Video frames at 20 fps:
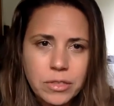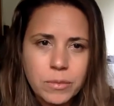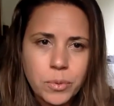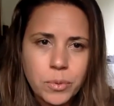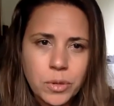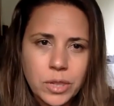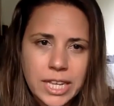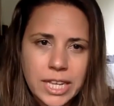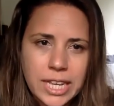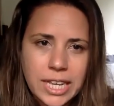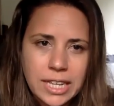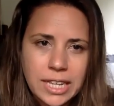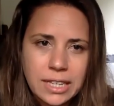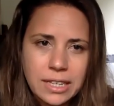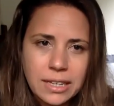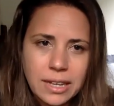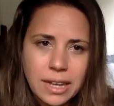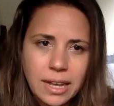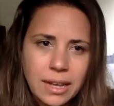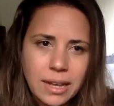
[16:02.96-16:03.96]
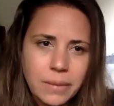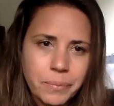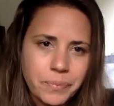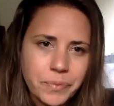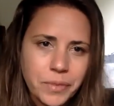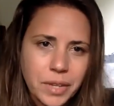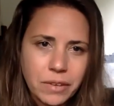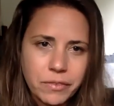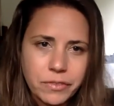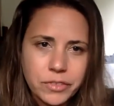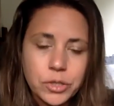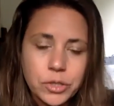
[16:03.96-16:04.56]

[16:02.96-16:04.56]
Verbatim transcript: the bullying um, of